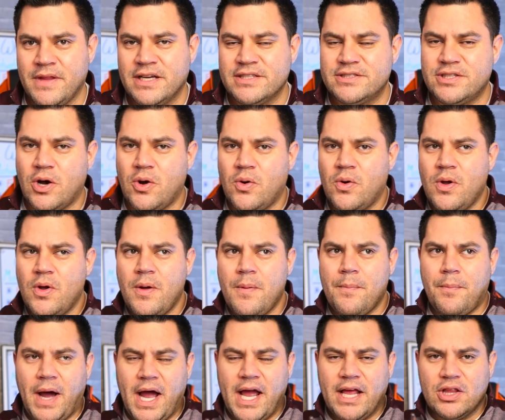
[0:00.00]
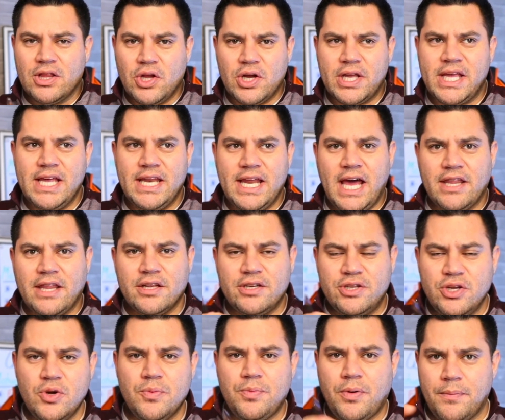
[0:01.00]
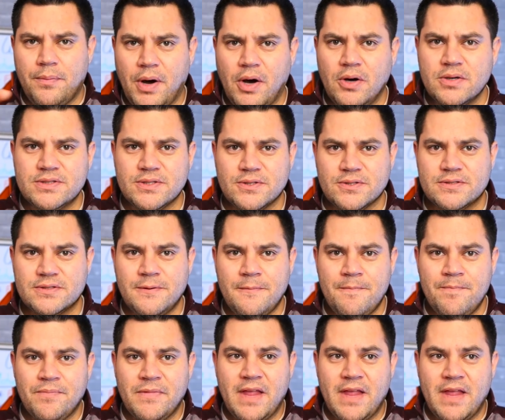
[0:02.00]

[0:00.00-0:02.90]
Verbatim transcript: So by looking at the two proposals,